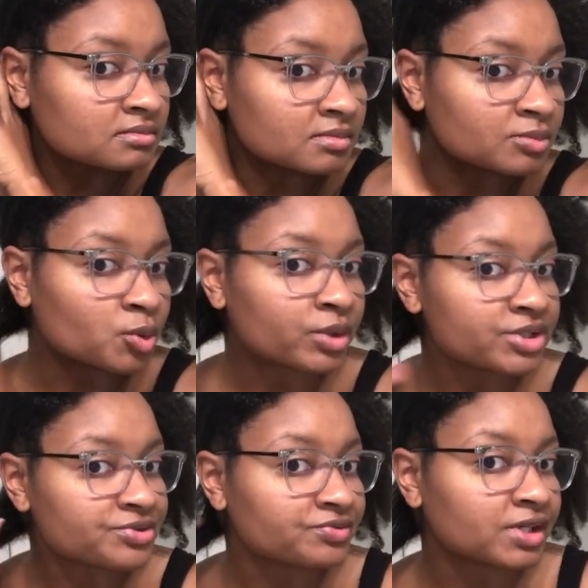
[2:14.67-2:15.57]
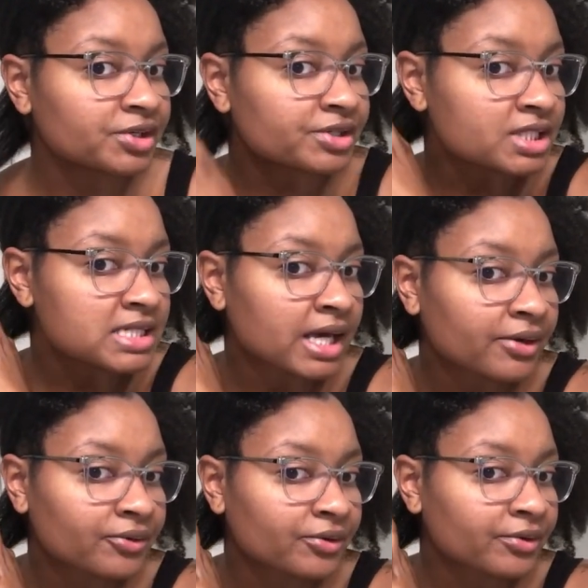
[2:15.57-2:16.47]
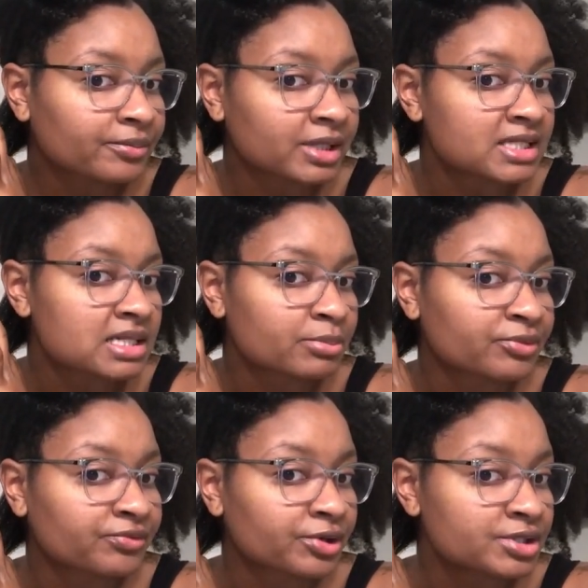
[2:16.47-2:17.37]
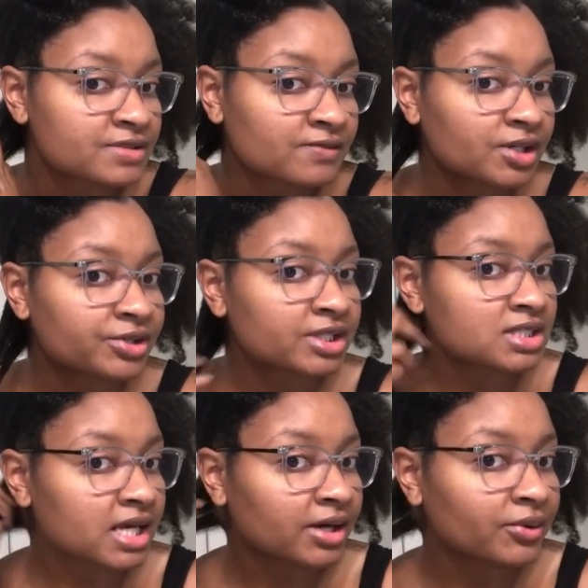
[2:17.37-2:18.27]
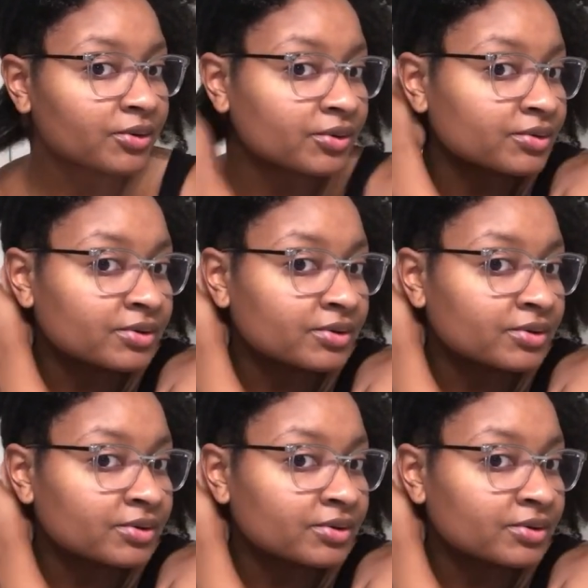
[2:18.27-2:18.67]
I'm going to finger detangle because I prefer to finger detangle.